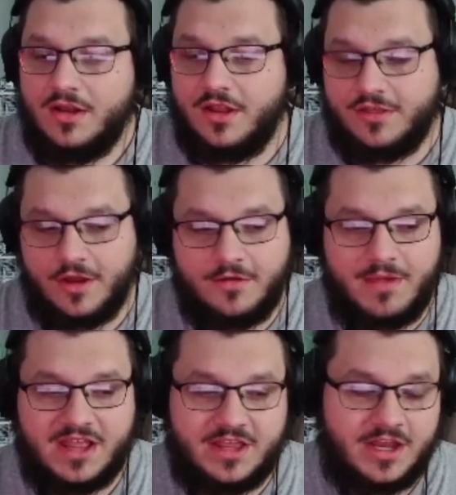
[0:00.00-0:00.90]
The third
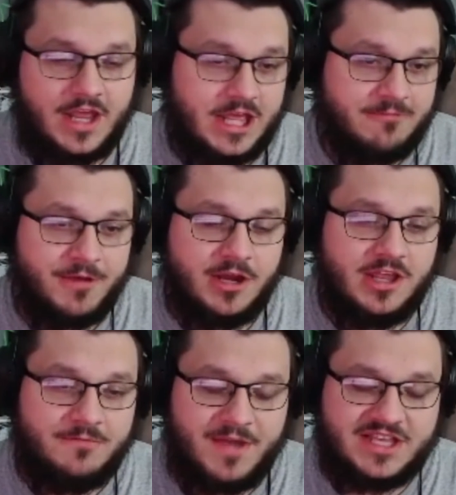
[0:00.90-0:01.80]
method is
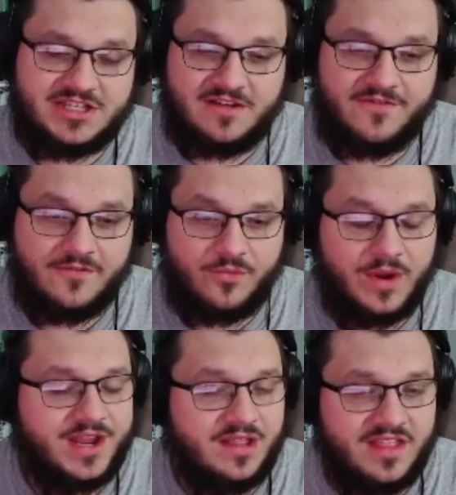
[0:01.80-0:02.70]
purely based off of
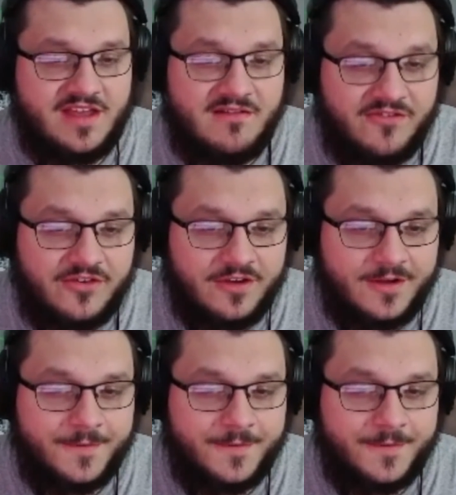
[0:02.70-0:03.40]
where you live.